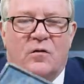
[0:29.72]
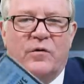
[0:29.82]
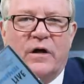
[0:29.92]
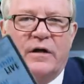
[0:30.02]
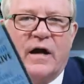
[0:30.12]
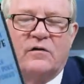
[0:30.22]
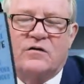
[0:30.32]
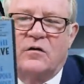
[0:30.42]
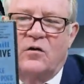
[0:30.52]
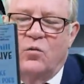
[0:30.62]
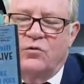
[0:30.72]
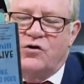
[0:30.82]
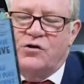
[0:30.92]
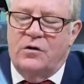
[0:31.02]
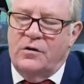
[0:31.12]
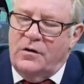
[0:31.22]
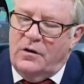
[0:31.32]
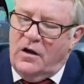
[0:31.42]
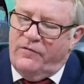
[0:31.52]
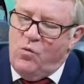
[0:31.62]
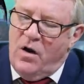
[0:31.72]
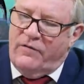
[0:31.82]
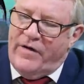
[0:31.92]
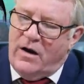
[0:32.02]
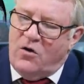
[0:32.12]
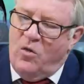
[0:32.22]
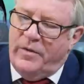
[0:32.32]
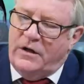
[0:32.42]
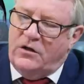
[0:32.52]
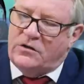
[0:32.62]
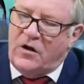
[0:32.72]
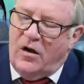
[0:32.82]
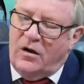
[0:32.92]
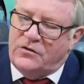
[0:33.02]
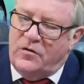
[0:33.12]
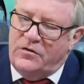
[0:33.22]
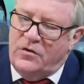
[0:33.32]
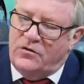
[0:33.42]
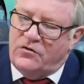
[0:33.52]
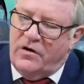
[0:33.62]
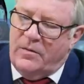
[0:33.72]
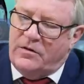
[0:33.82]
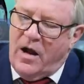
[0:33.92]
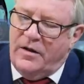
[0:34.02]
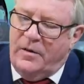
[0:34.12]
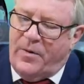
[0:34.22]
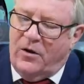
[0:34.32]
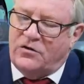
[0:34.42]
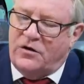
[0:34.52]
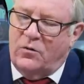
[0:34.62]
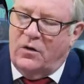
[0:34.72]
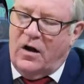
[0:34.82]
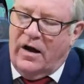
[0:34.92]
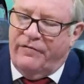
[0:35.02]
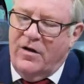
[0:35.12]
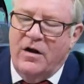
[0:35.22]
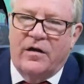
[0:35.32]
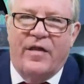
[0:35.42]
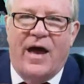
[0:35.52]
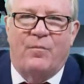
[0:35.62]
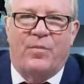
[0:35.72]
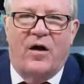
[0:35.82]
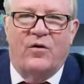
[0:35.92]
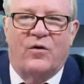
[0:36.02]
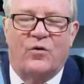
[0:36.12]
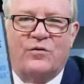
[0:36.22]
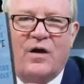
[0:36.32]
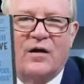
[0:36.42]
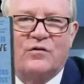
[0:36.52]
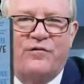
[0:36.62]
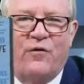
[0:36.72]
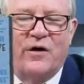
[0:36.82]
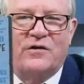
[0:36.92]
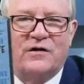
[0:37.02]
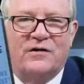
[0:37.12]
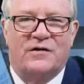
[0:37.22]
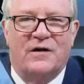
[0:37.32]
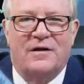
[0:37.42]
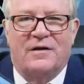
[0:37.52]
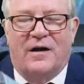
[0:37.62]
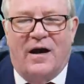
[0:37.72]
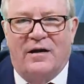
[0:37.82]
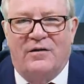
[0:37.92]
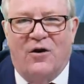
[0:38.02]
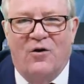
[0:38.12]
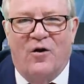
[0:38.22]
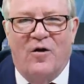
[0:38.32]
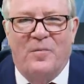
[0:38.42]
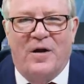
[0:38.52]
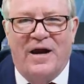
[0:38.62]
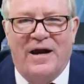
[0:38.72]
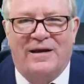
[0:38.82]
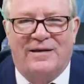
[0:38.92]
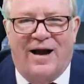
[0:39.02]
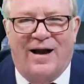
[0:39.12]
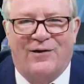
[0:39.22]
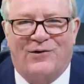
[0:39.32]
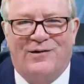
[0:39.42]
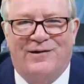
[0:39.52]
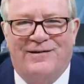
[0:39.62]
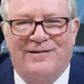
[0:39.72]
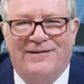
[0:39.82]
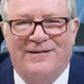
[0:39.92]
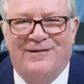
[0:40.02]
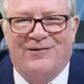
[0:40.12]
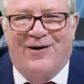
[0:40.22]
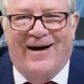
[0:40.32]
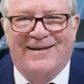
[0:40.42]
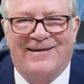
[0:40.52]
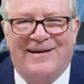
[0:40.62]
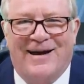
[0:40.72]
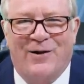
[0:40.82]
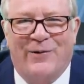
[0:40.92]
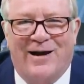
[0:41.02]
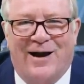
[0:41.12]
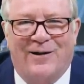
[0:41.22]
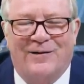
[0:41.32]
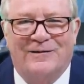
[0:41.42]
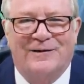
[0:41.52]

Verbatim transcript: we announce the launch of one of our comedy stars on Ustreme, Danny Posthill Live. That bloke who does voices, and do 'em he does. Right, here we go.